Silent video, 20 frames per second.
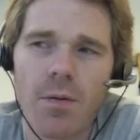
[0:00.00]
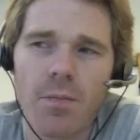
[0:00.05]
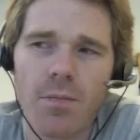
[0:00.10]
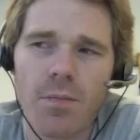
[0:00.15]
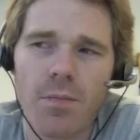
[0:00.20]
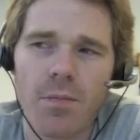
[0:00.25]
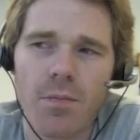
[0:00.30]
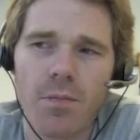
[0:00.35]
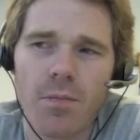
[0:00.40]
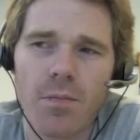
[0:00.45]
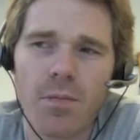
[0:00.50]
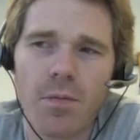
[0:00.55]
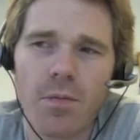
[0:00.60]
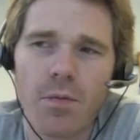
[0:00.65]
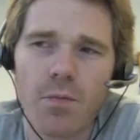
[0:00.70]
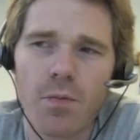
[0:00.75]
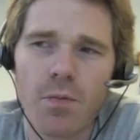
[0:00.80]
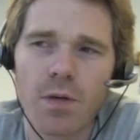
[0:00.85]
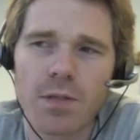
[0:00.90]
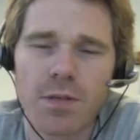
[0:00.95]
And
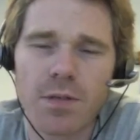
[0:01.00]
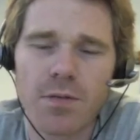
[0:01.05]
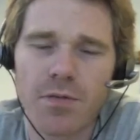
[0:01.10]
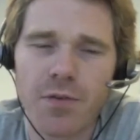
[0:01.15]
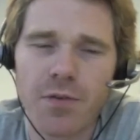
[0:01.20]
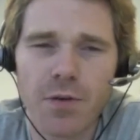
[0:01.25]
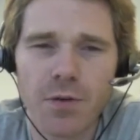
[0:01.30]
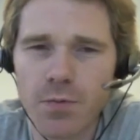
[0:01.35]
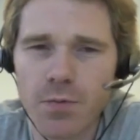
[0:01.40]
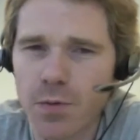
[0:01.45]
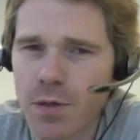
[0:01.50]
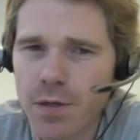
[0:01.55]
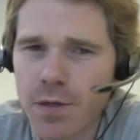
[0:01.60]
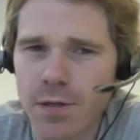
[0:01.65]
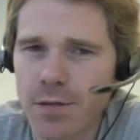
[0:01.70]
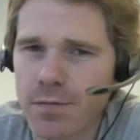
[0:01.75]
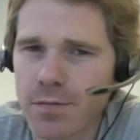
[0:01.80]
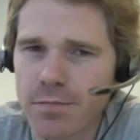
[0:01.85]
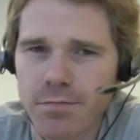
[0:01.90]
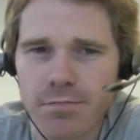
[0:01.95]
was the field work
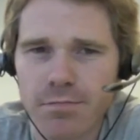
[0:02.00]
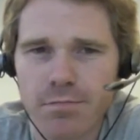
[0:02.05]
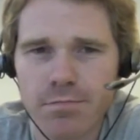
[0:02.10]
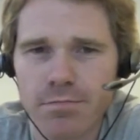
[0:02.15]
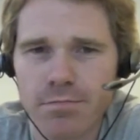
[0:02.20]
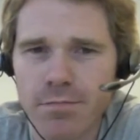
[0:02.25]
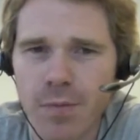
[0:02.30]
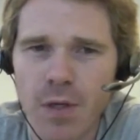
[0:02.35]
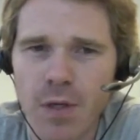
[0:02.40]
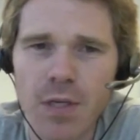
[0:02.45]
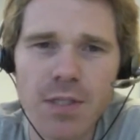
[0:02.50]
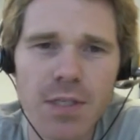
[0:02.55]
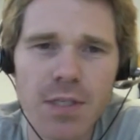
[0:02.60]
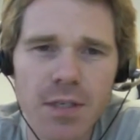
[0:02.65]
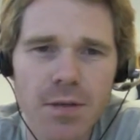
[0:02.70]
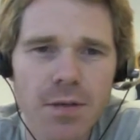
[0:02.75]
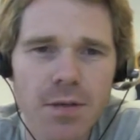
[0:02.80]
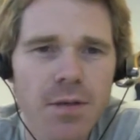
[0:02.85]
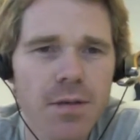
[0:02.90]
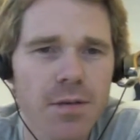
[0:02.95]

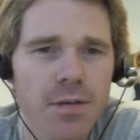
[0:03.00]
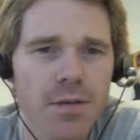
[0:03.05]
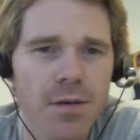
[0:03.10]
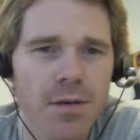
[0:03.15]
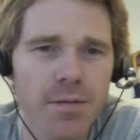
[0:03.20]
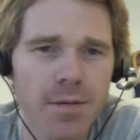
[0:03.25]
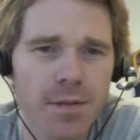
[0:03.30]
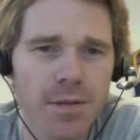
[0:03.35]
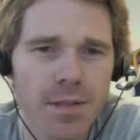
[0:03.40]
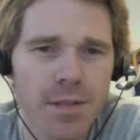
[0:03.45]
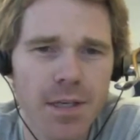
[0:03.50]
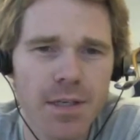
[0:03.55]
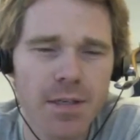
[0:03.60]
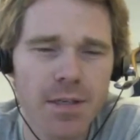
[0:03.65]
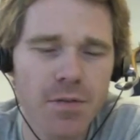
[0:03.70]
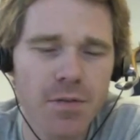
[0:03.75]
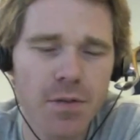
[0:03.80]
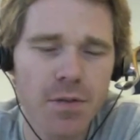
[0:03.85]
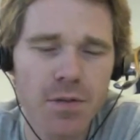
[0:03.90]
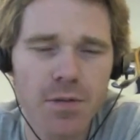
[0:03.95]
easy or was that
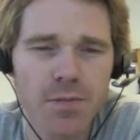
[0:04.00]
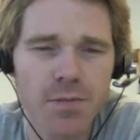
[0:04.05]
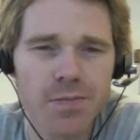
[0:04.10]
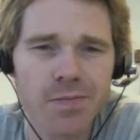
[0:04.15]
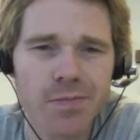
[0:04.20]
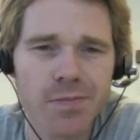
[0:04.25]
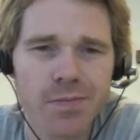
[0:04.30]
difficult?